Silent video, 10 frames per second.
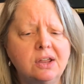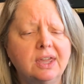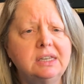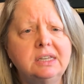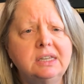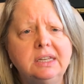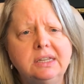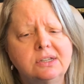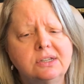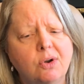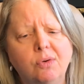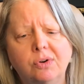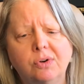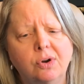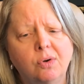they teased
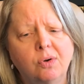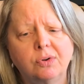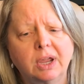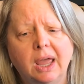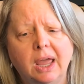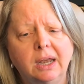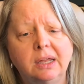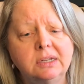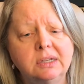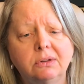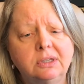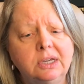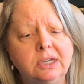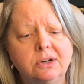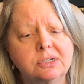over and over again until
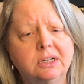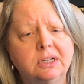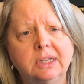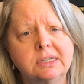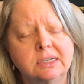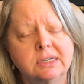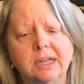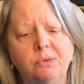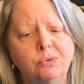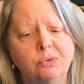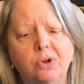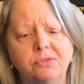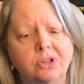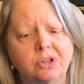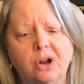tears glistened on
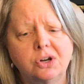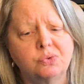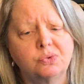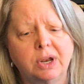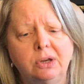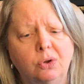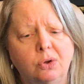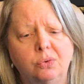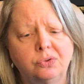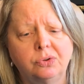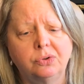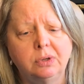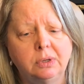Rudolph's large red nose.